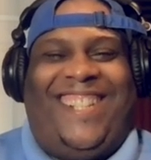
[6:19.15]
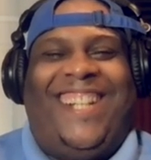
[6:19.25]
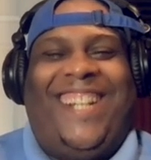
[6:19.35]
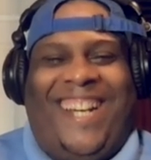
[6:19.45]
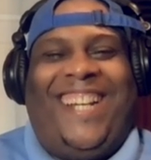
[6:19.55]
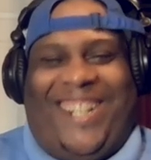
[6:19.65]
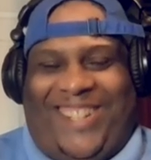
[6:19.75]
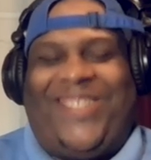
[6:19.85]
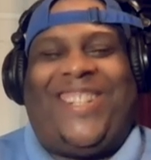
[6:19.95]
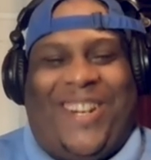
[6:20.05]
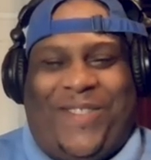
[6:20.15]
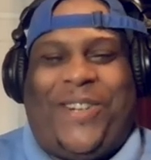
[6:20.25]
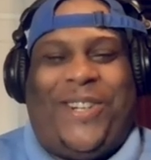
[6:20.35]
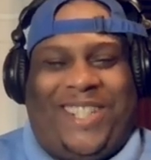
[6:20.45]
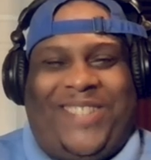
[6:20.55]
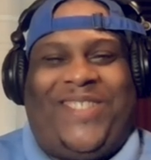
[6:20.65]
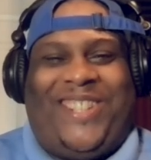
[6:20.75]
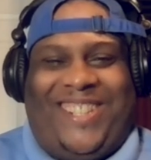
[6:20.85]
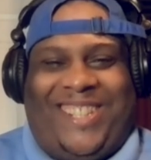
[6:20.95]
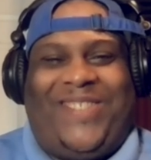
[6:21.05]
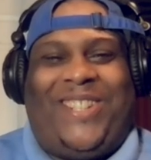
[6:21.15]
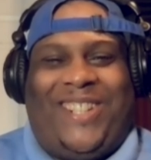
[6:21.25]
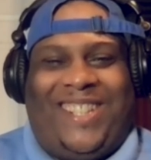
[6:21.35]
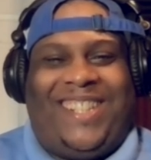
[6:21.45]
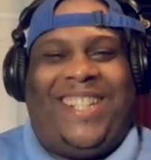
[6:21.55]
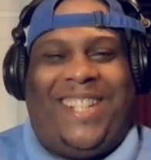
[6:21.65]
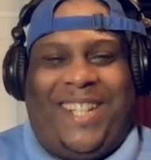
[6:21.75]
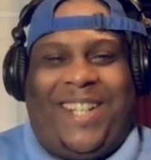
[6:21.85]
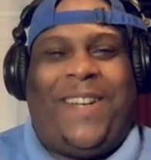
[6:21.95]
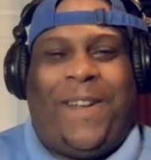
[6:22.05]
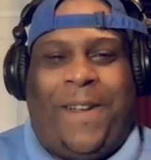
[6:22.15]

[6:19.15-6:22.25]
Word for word: the popcorn coach that ain't played a day in